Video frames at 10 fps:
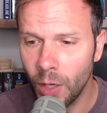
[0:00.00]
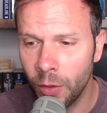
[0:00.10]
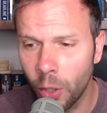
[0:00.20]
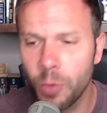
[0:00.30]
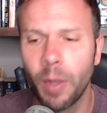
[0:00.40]

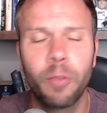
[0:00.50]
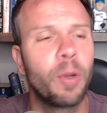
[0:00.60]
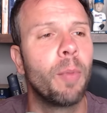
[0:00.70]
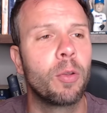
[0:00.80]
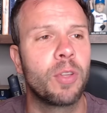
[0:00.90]
Those are my three
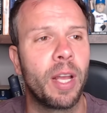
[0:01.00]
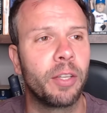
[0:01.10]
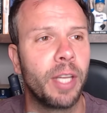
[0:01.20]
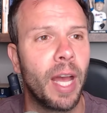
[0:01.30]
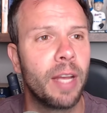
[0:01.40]
most
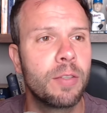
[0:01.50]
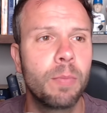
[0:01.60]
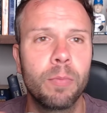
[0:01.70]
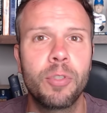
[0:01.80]
likely guys